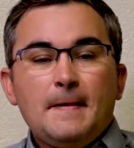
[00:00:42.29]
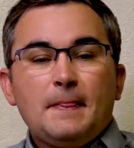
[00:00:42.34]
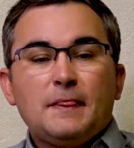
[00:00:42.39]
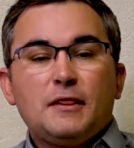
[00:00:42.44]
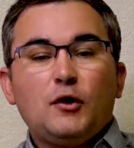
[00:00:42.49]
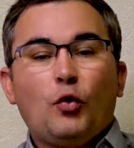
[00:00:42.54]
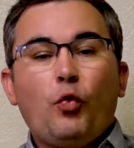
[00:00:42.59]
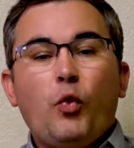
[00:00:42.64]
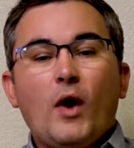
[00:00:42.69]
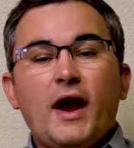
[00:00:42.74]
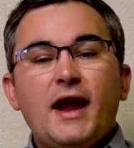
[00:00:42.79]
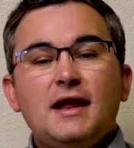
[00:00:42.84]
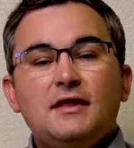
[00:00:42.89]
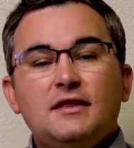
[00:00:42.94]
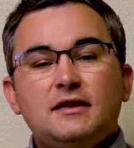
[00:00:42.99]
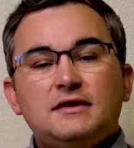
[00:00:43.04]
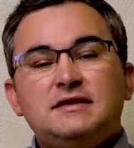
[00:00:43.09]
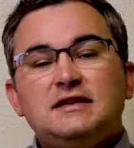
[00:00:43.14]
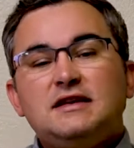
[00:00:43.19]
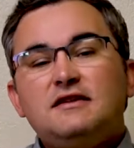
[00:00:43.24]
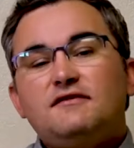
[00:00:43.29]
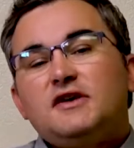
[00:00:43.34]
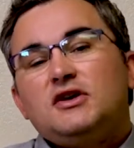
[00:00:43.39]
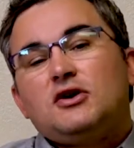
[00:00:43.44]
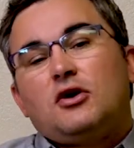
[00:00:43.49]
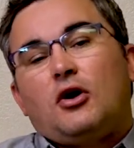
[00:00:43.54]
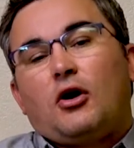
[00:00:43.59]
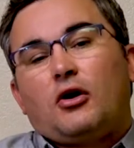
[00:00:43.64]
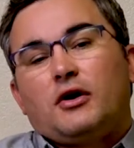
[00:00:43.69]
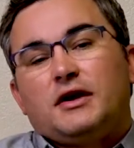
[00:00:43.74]
The way the
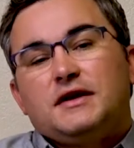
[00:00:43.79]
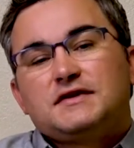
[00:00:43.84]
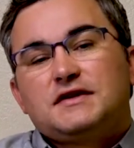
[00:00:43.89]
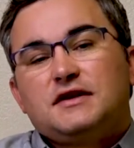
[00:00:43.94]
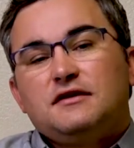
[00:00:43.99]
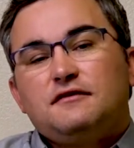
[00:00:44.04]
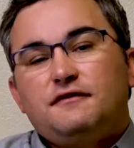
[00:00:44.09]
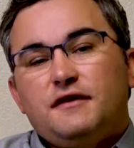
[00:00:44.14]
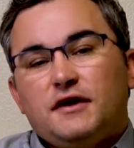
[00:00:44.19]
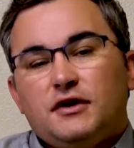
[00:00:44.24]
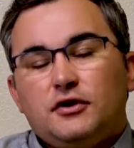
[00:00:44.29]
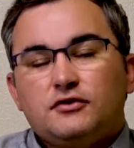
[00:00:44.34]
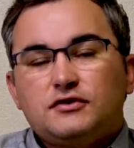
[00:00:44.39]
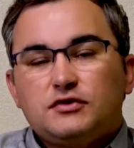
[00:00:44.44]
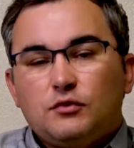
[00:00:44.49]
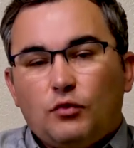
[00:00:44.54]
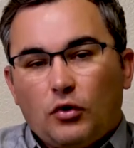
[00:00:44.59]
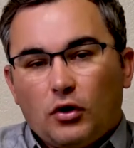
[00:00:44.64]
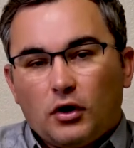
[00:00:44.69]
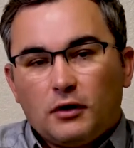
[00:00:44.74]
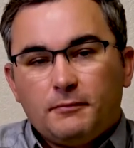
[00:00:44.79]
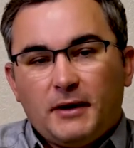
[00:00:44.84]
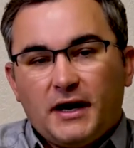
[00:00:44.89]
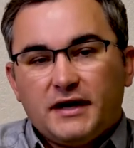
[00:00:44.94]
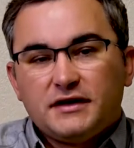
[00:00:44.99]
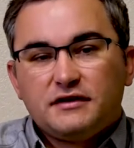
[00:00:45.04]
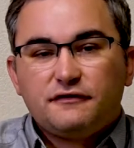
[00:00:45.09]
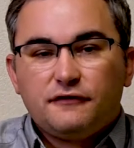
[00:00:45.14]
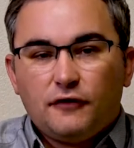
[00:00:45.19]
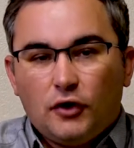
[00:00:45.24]
DVR is configured to work by
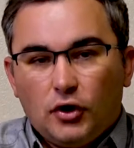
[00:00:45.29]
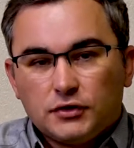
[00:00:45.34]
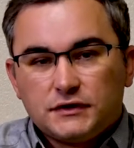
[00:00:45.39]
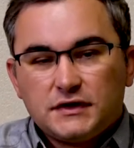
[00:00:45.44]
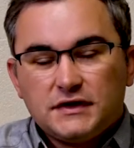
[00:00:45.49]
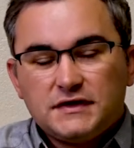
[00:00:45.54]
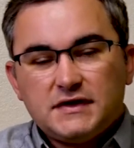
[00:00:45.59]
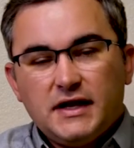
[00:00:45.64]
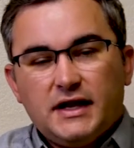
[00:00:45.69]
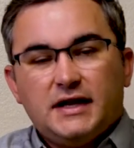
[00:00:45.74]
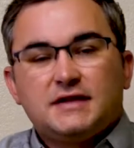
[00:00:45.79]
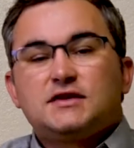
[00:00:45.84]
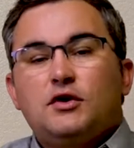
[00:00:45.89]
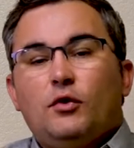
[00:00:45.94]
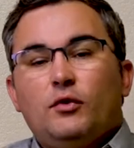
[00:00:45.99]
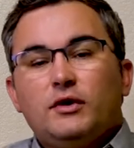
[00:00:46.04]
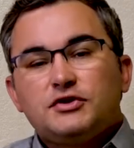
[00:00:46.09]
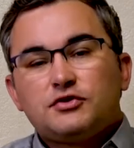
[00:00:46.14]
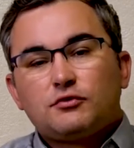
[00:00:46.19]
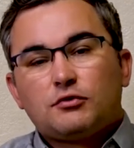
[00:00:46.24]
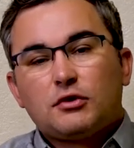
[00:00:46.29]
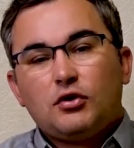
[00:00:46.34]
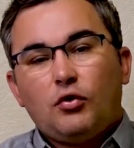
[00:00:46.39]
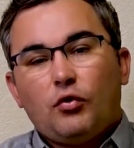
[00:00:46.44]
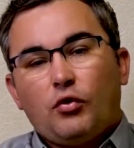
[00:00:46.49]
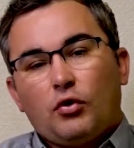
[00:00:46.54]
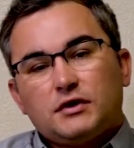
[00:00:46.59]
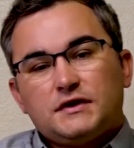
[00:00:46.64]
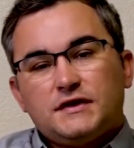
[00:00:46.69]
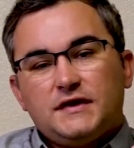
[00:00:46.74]
default is that it's going to
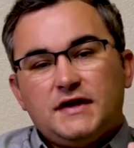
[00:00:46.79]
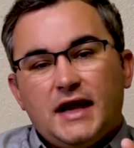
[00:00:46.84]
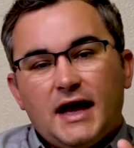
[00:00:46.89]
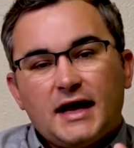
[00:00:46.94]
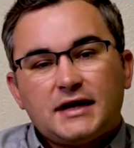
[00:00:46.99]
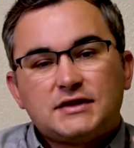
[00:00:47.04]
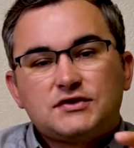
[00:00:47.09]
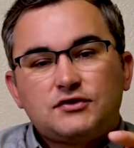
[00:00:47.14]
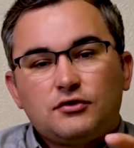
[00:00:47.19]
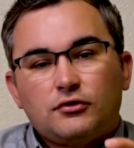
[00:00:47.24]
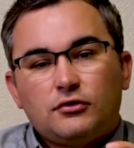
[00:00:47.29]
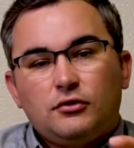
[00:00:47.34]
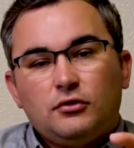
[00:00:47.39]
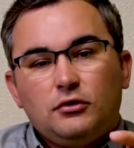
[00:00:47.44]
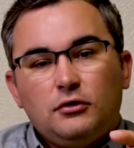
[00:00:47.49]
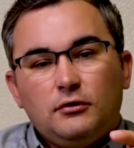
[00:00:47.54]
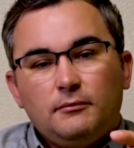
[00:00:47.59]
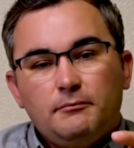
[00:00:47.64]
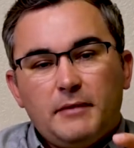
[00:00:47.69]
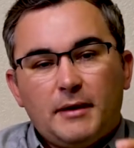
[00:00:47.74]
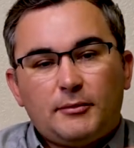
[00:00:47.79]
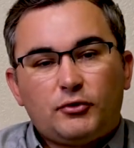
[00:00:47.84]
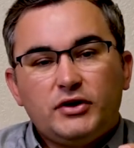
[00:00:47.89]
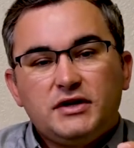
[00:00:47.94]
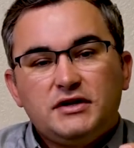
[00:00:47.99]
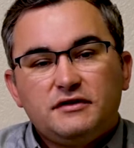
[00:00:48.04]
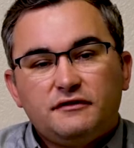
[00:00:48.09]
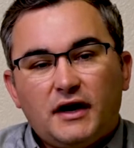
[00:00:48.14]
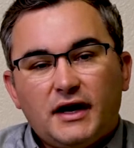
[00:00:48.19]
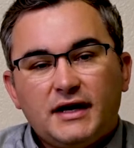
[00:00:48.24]
record to the external memory
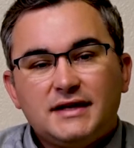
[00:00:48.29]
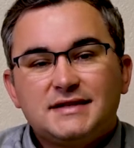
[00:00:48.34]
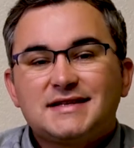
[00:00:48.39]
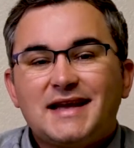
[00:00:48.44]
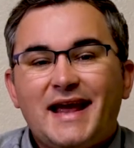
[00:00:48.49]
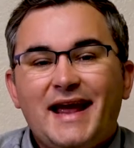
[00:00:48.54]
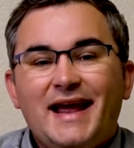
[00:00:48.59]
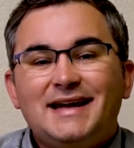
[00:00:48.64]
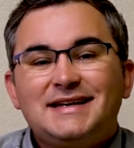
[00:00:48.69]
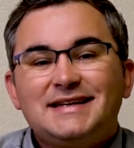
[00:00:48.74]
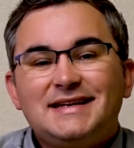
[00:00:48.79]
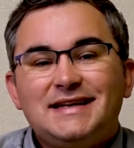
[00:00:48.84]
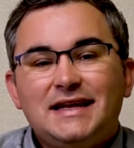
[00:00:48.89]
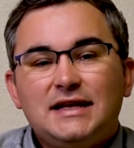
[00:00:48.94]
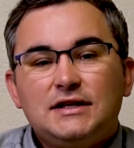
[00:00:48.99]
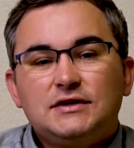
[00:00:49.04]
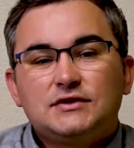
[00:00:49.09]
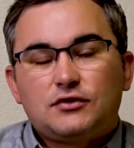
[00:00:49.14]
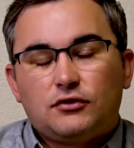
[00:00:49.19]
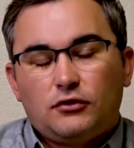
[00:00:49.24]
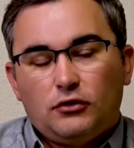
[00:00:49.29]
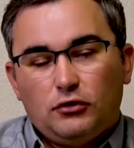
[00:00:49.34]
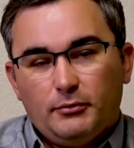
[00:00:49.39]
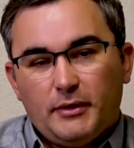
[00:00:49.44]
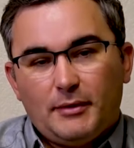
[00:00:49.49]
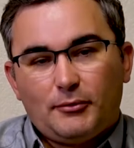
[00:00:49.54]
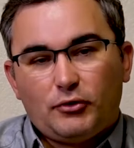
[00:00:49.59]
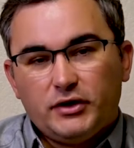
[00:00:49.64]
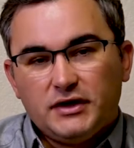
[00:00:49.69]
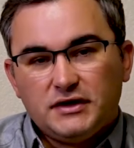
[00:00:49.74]
device and an internal
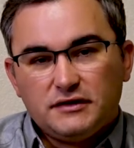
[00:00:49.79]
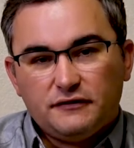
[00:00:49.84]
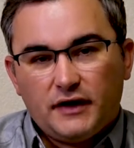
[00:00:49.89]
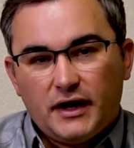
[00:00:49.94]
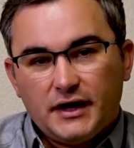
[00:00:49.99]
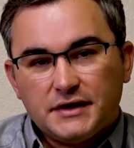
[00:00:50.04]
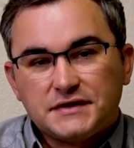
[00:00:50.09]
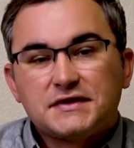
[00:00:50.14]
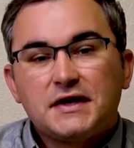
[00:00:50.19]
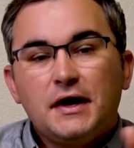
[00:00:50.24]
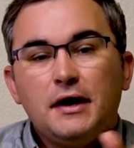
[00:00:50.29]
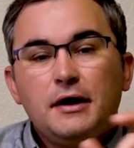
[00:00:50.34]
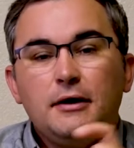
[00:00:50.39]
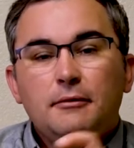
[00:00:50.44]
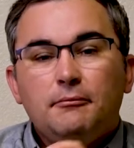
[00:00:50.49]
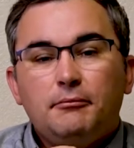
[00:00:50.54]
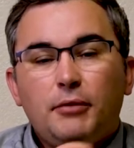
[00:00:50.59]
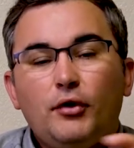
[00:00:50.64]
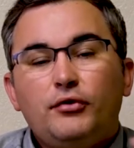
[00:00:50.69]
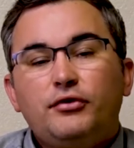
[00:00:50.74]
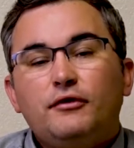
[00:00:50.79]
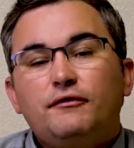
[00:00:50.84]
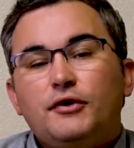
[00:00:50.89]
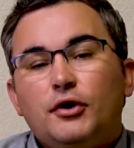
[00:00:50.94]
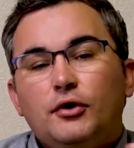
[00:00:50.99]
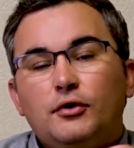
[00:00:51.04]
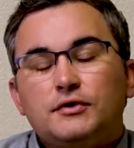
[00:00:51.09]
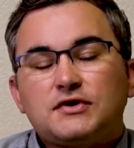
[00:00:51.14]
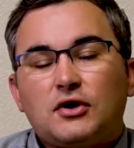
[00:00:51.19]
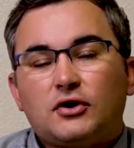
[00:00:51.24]
memory device. Both of
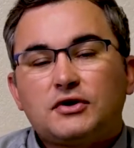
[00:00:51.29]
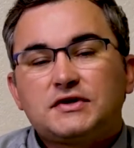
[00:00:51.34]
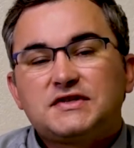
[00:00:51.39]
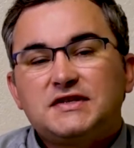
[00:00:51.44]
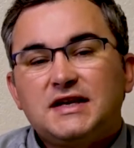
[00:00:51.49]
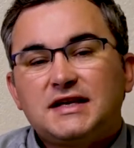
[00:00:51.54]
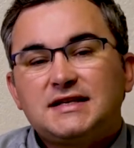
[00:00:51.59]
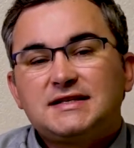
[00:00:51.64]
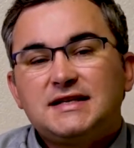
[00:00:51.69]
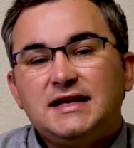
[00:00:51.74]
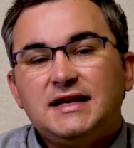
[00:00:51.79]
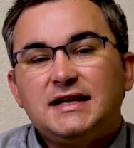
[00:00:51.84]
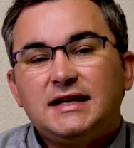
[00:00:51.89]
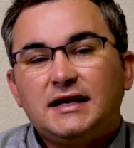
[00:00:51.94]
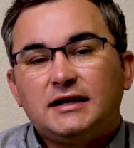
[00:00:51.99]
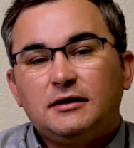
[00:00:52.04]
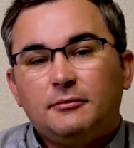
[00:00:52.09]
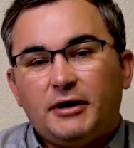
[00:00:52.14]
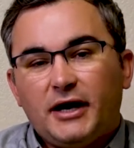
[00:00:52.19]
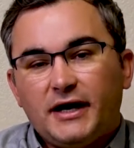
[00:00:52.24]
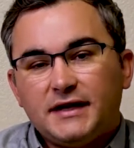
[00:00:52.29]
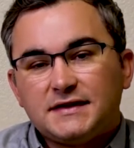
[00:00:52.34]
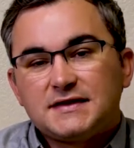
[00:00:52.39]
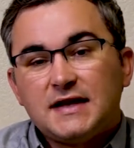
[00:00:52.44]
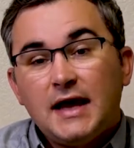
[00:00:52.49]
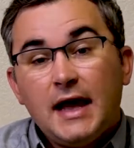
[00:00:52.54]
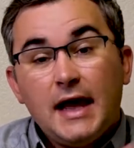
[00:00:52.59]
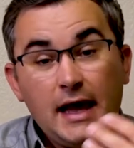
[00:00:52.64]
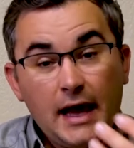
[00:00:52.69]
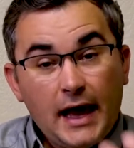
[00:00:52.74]
those are 16 gigabytes
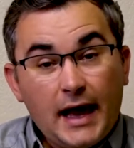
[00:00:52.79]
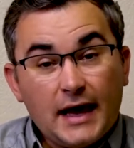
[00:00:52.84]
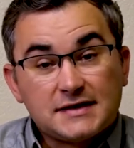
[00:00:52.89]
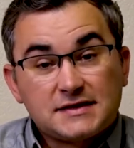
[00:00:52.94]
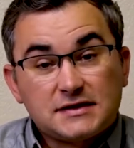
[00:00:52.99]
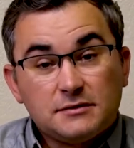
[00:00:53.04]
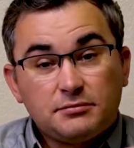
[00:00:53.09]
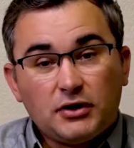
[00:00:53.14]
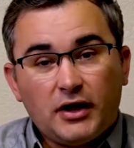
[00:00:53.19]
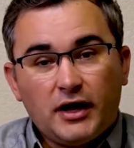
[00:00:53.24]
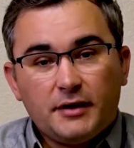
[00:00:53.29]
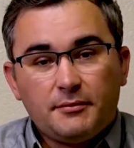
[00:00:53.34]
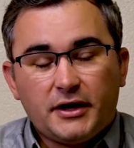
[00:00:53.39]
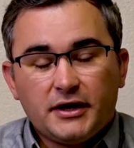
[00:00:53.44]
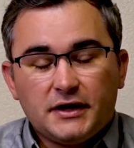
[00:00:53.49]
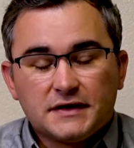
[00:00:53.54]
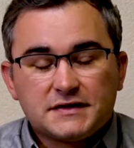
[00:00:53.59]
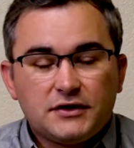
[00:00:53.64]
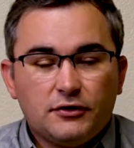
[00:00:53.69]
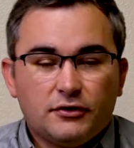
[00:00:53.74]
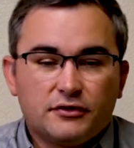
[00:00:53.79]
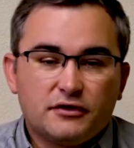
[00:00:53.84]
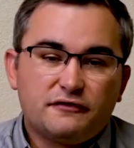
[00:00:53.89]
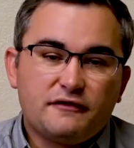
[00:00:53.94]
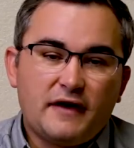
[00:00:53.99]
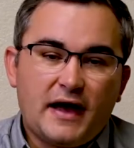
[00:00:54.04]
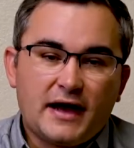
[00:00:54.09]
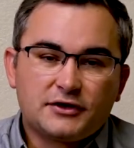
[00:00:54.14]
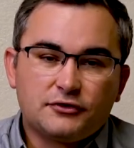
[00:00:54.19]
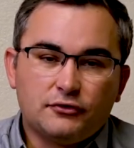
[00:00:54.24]
as supplied by us here at the
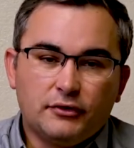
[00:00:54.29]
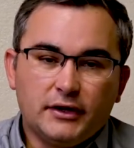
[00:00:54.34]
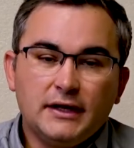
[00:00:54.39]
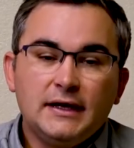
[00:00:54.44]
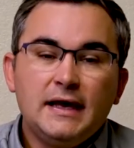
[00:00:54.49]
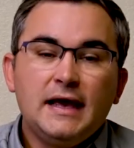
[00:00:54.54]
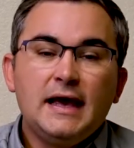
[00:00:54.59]
factory.